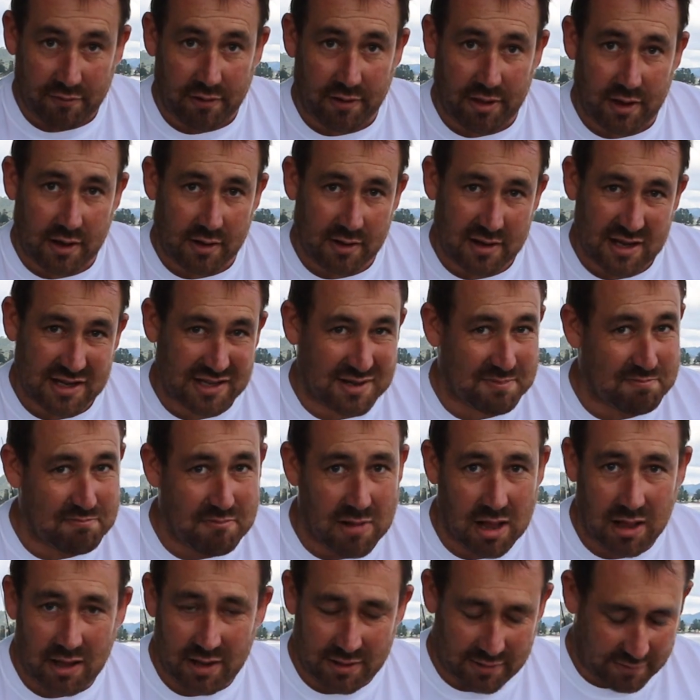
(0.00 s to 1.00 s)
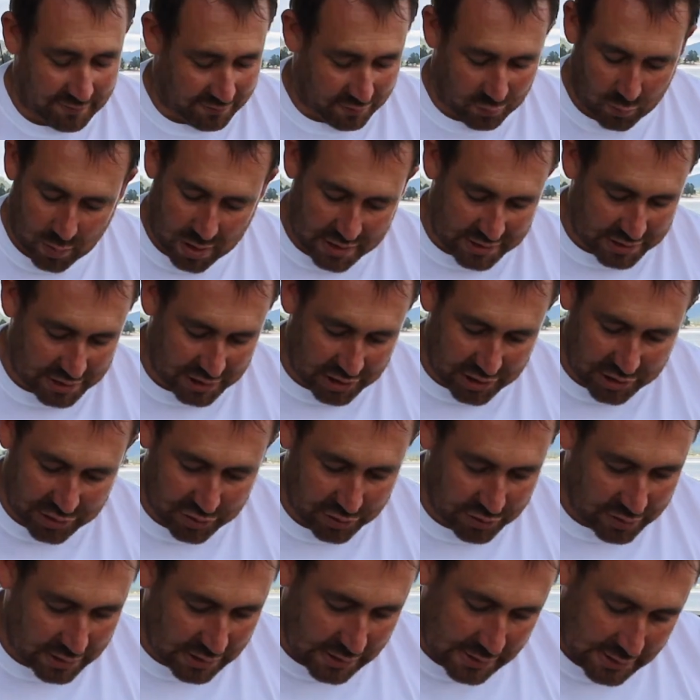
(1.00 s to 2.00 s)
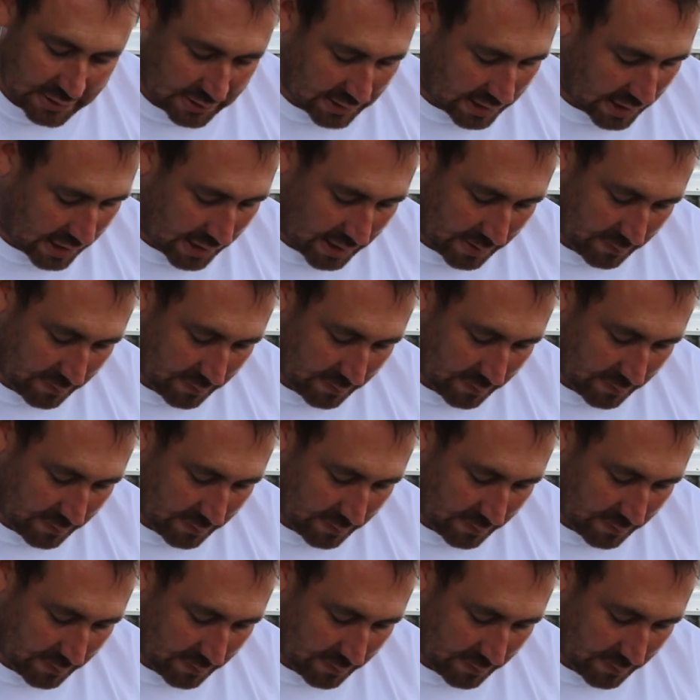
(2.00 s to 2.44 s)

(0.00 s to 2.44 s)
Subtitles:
everything, there's a million different ways you could do this.